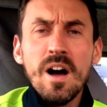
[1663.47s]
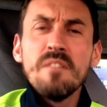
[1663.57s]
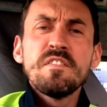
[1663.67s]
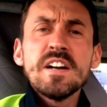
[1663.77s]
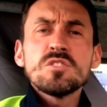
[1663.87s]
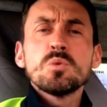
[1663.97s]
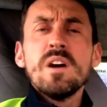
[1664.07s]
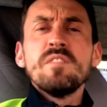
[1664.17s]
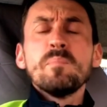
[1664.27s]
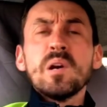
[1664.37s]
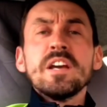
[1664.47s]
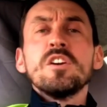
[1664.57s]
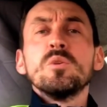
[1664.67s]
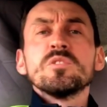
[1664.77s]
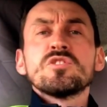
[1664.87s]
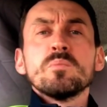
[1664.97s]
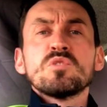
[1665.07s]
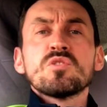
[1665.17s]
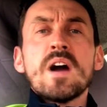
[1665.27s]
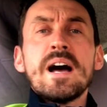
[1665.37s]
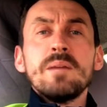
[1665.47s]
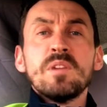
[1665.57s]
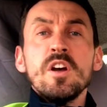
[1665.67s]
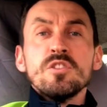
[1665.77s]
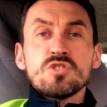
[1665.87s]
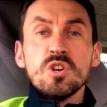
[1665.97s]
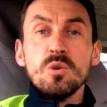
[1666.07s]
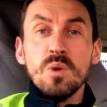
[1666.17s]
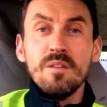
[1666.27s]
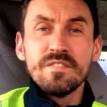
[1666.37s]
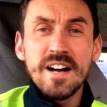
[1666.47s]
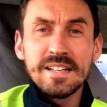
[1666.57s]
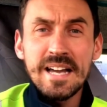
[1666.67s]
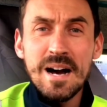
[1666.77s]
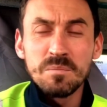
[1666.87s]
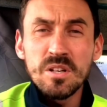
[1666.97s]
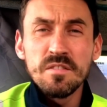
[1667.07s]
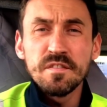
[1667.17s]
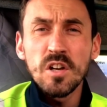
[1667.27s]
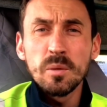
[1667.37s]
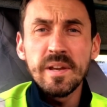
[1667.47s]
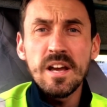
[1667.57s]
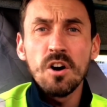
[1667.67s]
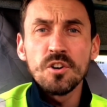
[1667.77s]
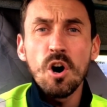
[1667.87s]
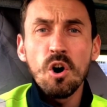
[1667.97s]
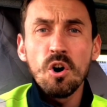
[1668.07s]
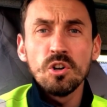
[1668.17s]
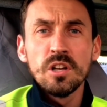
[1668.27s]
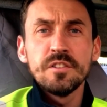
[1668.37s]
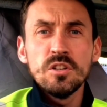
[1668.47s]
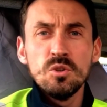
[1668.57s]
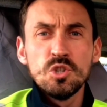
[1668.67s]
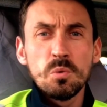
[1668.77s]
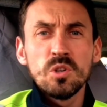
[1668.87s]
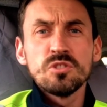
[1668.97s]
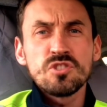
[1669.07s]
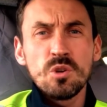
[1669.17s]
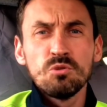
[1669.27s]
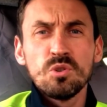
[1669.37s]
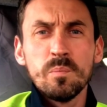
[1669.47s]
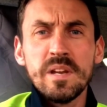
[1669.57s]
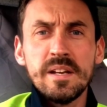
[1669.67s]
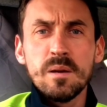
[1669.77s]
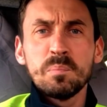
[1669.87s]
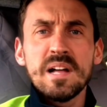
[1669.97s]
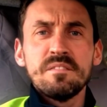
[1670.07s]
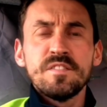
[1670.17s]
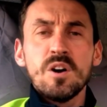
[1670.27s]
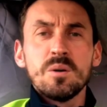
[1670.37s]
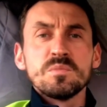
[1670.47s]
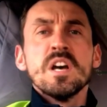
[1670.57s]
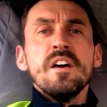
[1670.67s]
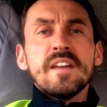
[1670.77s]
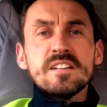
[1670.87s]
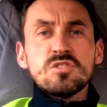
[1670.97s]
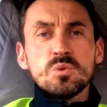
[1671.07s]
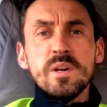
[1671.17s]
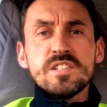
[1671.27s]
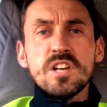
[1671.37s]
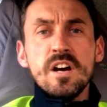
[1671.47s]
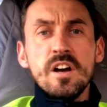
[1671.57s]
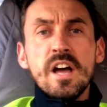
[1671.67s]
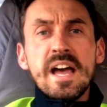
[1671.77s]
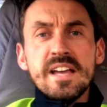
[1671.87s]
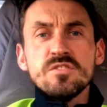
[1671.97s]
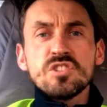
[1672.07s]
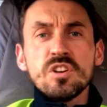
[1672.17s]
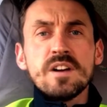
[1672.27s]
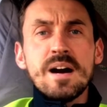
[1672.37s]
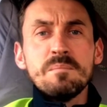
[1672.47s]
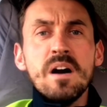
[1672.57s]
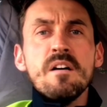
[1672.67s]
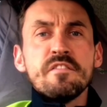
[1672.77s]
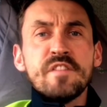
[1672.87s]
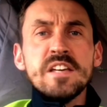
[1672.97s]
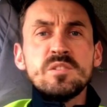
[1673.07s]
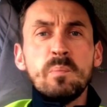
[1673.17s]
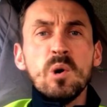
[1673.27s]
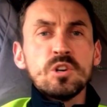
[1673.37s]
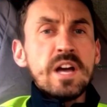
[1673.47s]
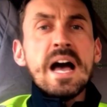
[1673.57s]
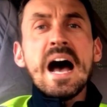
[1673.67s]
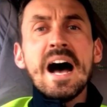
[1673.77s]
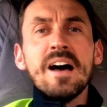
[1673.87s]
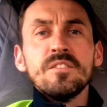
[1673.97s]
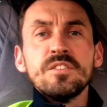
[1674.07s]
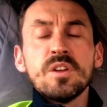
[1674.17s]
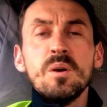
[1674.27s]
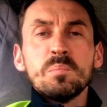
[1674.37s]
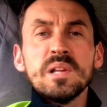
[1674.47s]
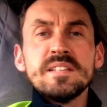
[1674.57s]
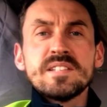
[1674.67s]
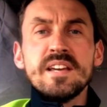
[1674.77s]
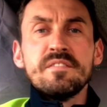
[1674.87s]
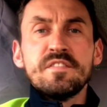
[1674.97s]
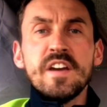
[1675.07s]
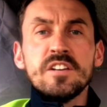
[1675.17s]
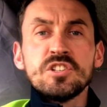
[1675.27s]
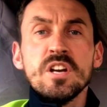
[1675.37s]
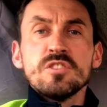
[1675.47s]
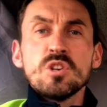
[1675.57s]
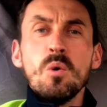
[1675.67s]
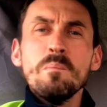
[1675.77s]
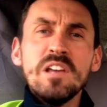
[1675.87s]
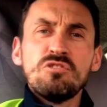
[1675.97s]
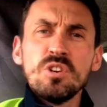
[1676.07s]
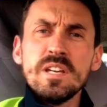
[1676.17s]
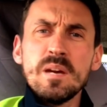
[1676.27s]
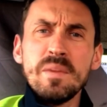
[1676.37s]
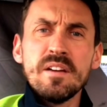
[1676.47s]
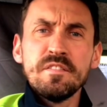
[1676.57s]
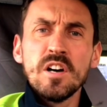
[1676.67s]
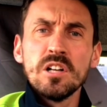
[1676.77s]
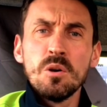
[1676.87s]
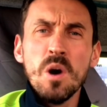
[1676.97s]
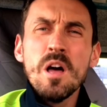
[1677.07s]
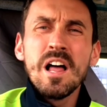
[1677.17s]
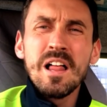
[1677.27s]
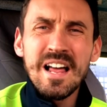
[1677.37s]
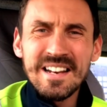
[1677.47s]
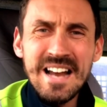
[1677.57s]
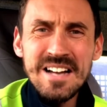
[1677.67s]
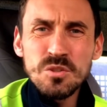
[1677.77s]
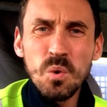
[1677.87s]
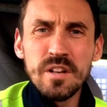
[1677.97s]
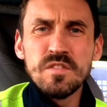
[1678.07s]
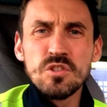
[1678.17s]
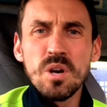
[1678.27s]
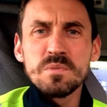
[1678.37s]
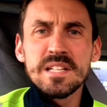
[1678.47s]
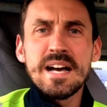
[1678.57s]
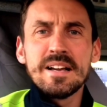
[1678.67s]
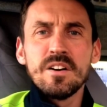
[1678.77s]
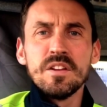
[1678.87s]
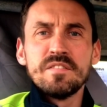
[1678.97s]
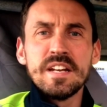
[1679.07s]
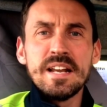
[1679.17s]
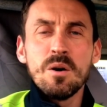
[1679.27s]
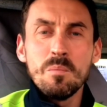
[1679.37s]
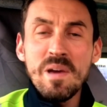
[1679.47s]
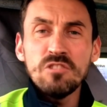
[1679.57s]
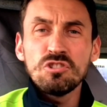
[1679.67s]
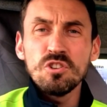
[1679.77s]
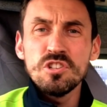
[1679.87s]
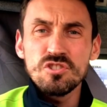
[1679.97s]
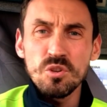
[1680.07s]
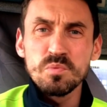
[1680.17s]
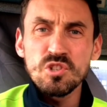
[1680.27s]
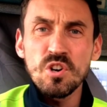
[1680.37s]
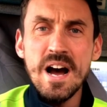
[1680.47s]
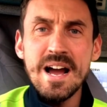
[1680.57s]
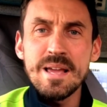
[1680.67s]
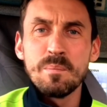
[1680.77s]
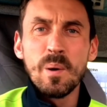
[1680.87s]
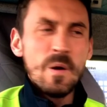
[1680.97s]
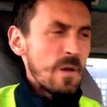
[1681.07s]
And thanks to everybody who has subscribed to VanCam. You can follow me on all the usual social media platforms. That's Twitter, Instagram, Facebook, and Plenty of Fish. So make sure you give me a follow. Nice one if you dropped a like on the video. Make sure you subscribe.